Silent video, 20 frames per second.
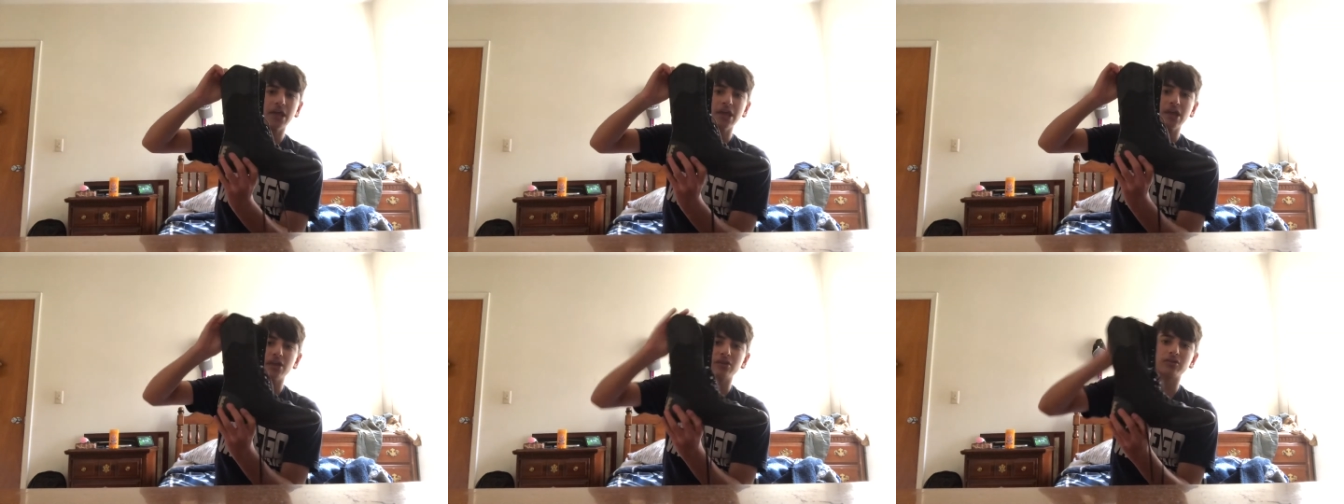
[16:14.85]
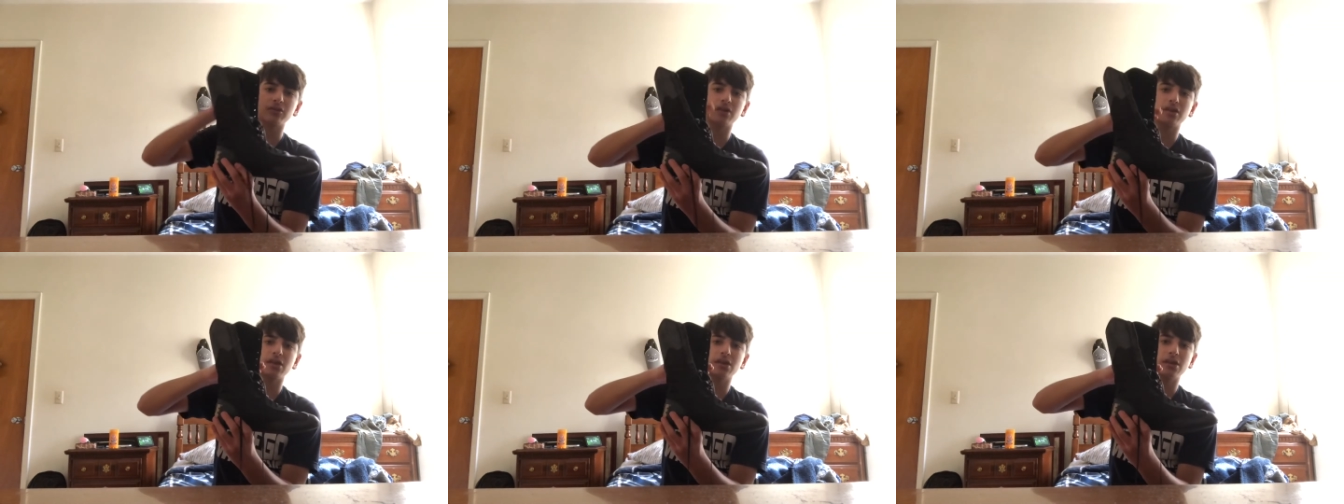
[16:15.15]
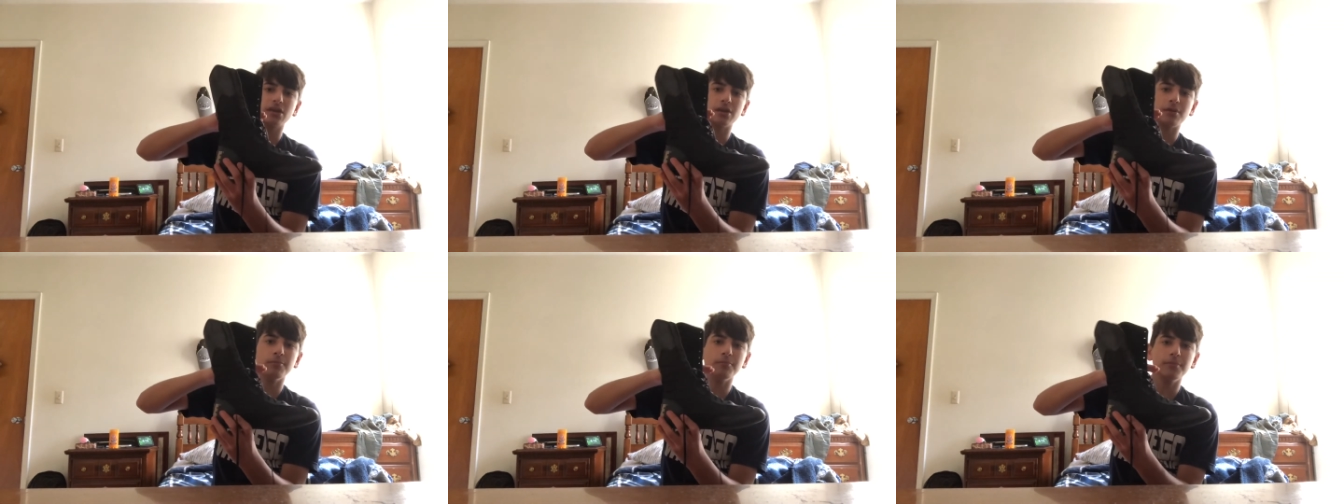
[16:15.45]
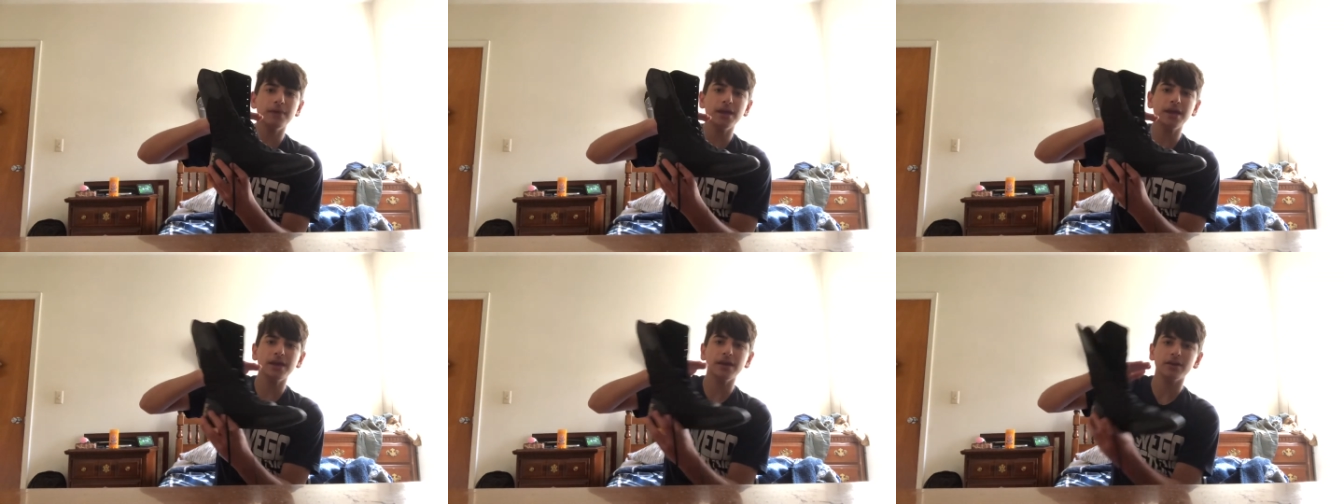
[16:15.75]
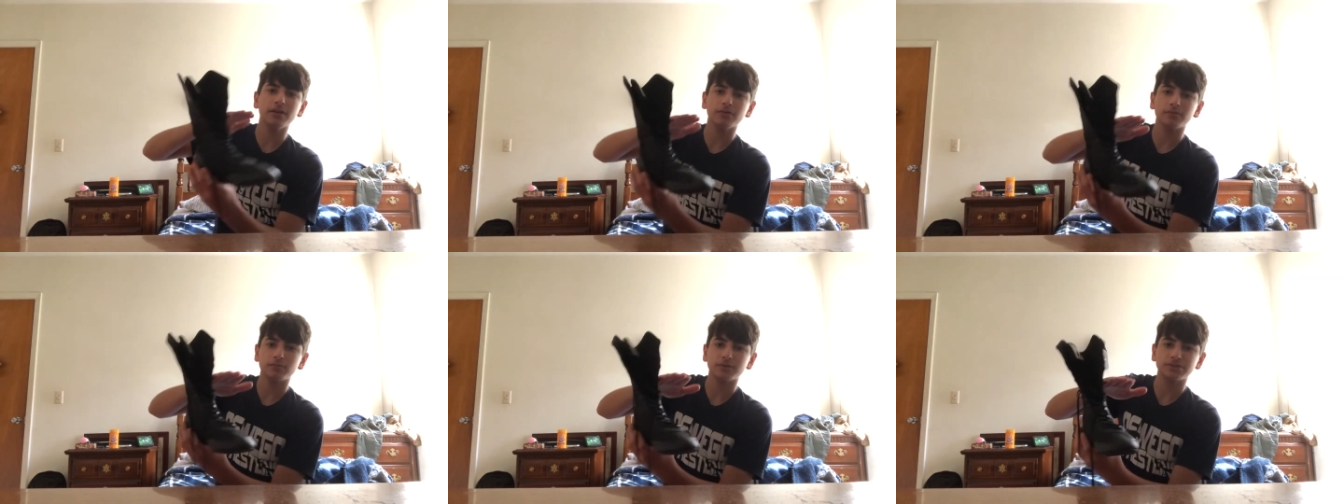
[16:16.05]
you could get a mid,
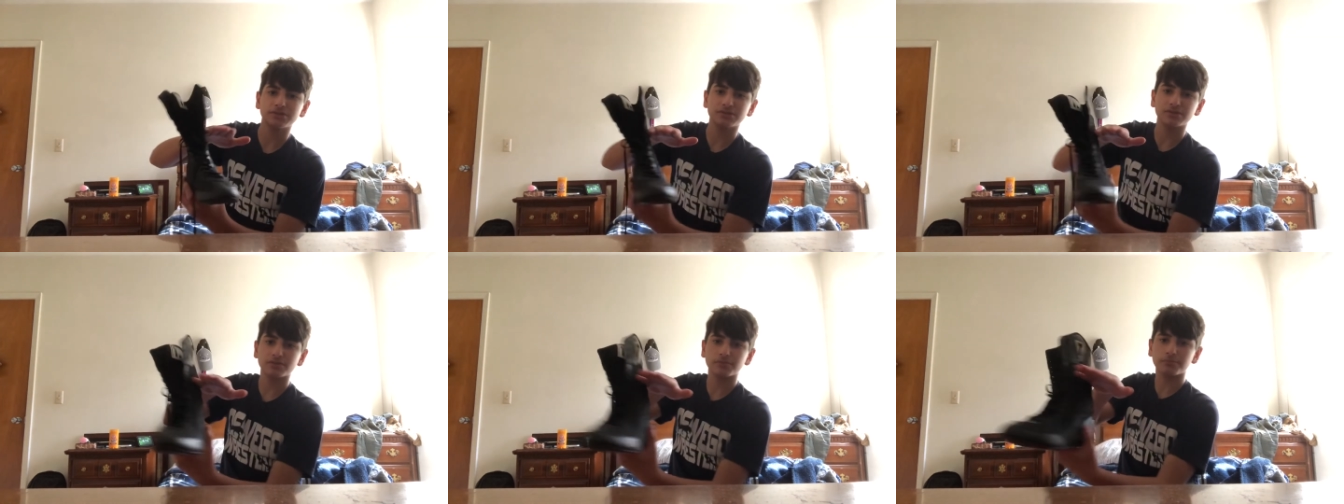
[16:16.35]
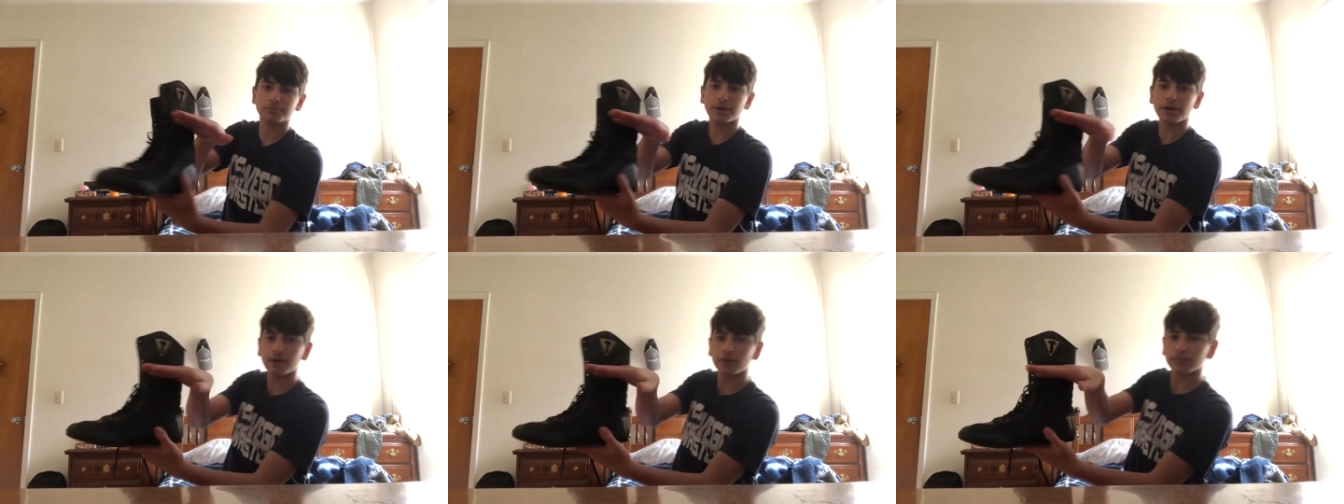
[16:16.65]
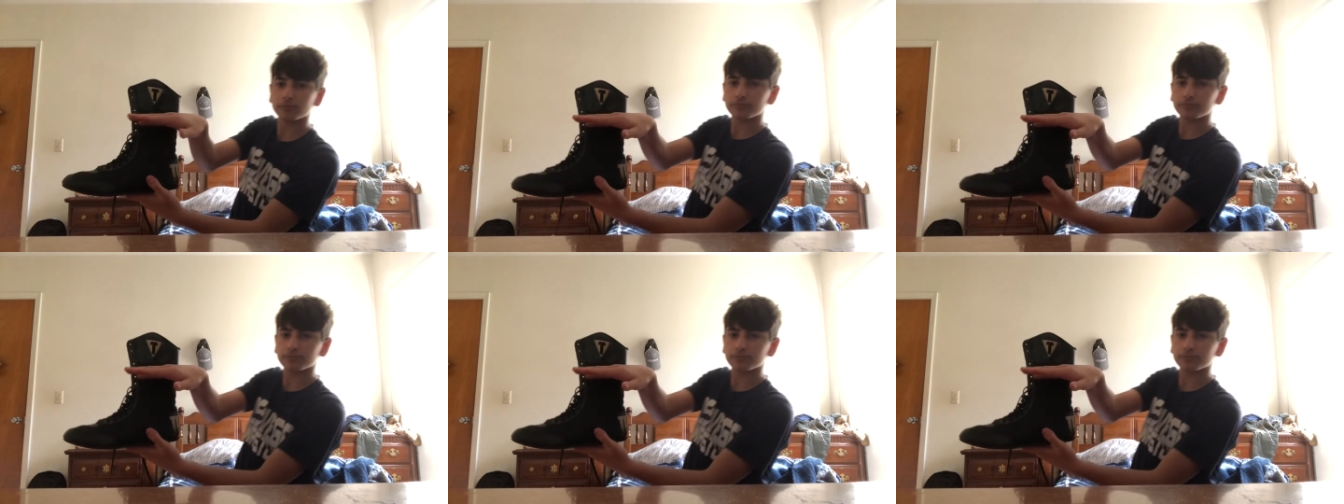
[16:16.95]
which is about